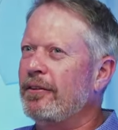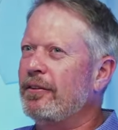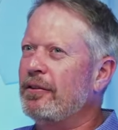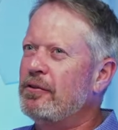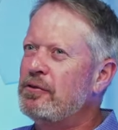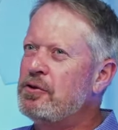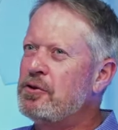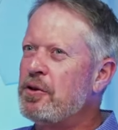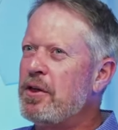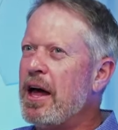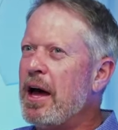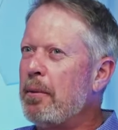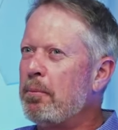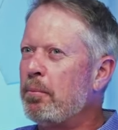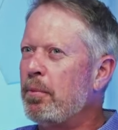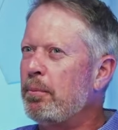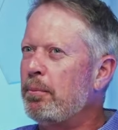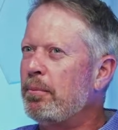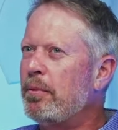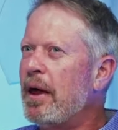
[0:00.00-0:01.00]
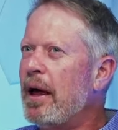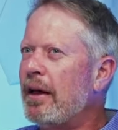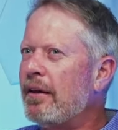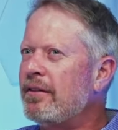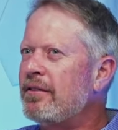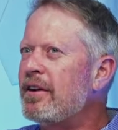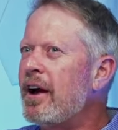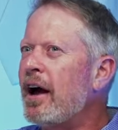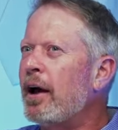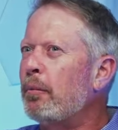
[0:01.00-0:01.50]
to that
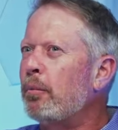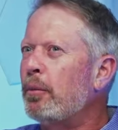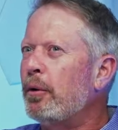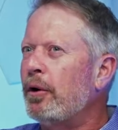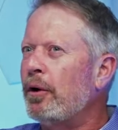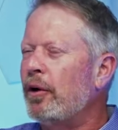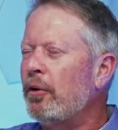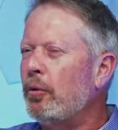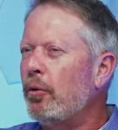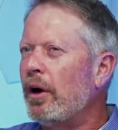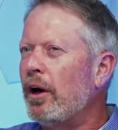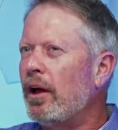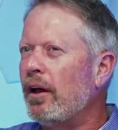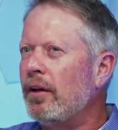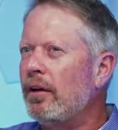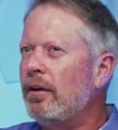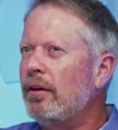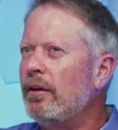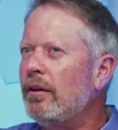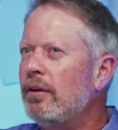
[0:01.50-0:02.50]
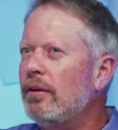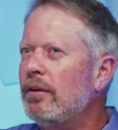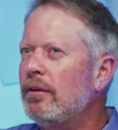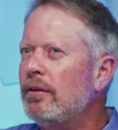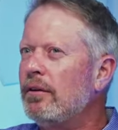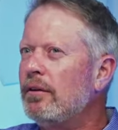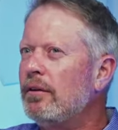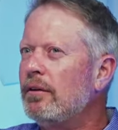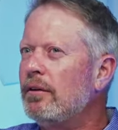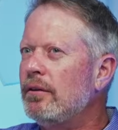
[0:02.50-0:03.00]
time period when
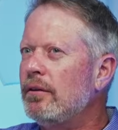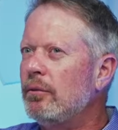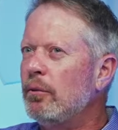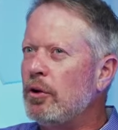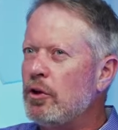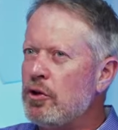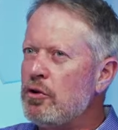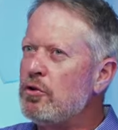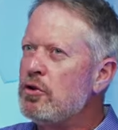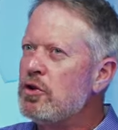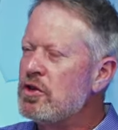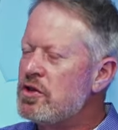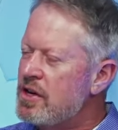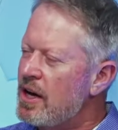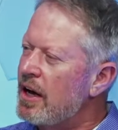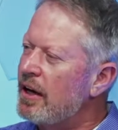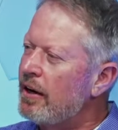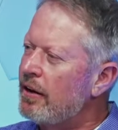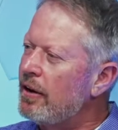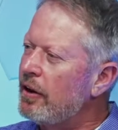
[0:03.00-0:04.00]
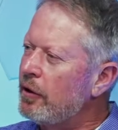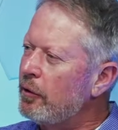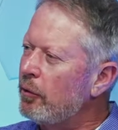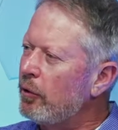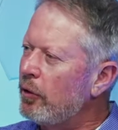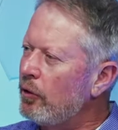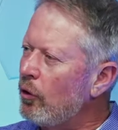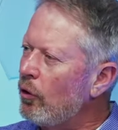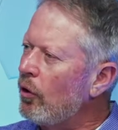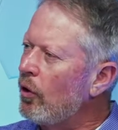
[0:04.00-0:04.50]
you decided that you were
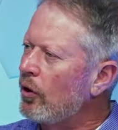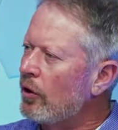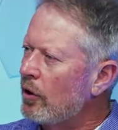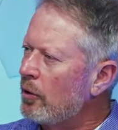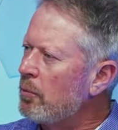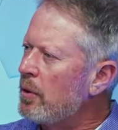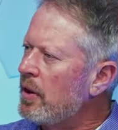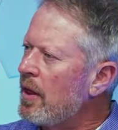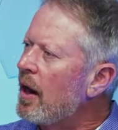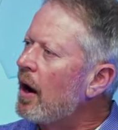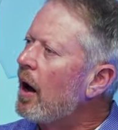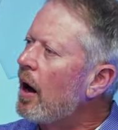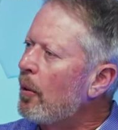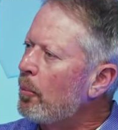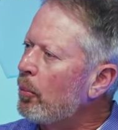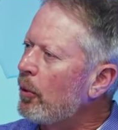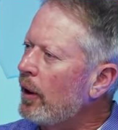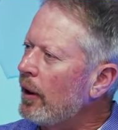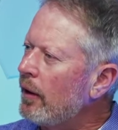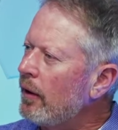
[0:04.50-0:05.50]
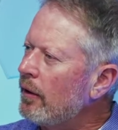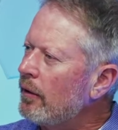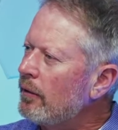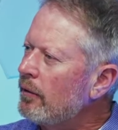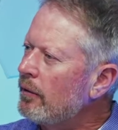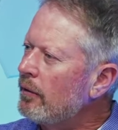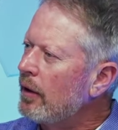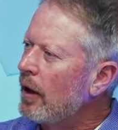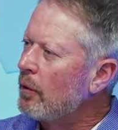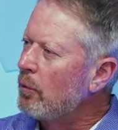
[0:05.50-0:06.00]
no longer going to be that operator,
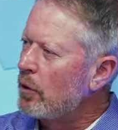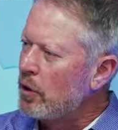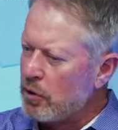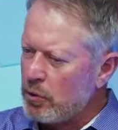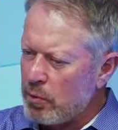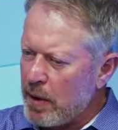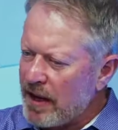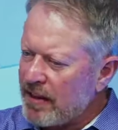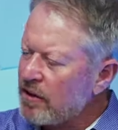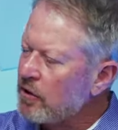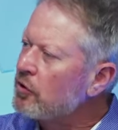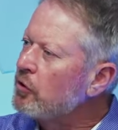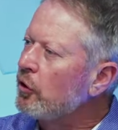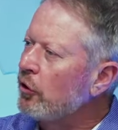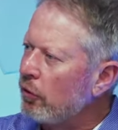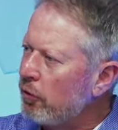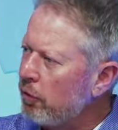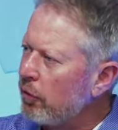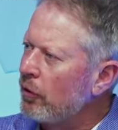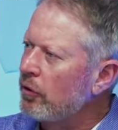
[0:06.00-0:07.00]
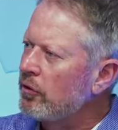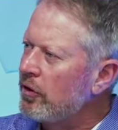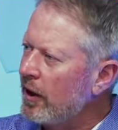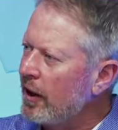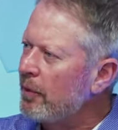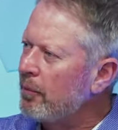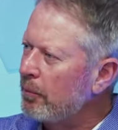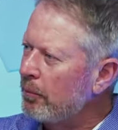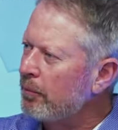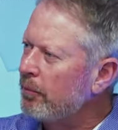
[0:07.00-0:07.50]
and when you made this your
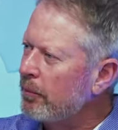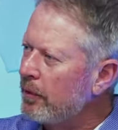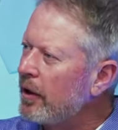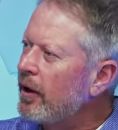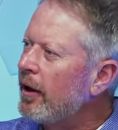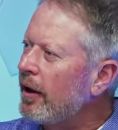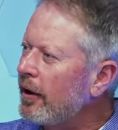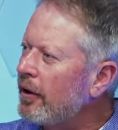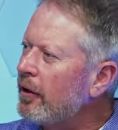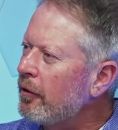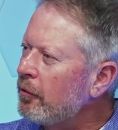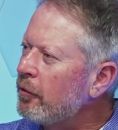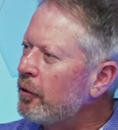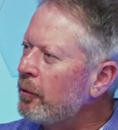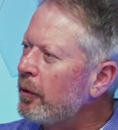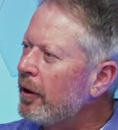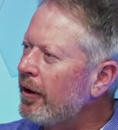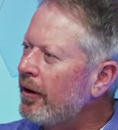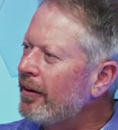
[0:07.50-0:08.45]
full-time gig, if you will.